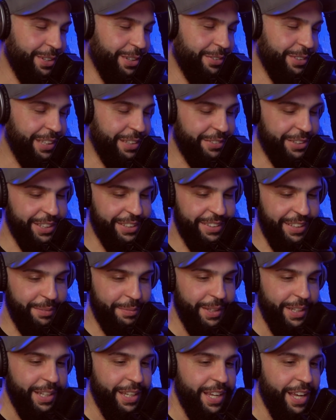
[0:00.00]
We always have a good time.
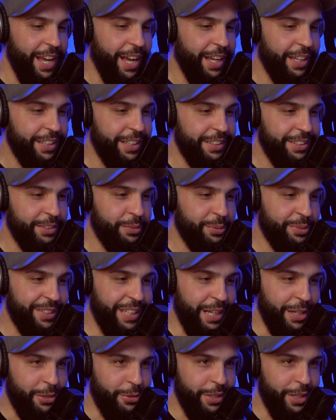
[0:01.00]
This one's
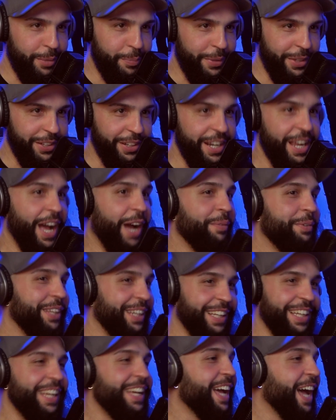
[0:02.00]
not going up either. I'm
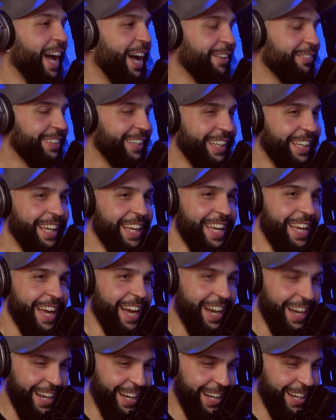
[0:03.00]
kidding.
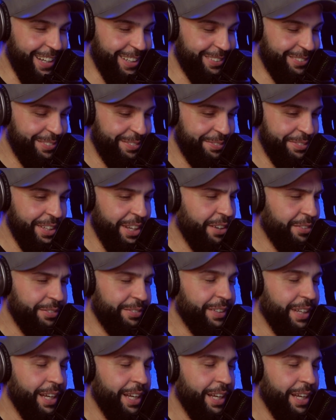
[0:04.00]
No.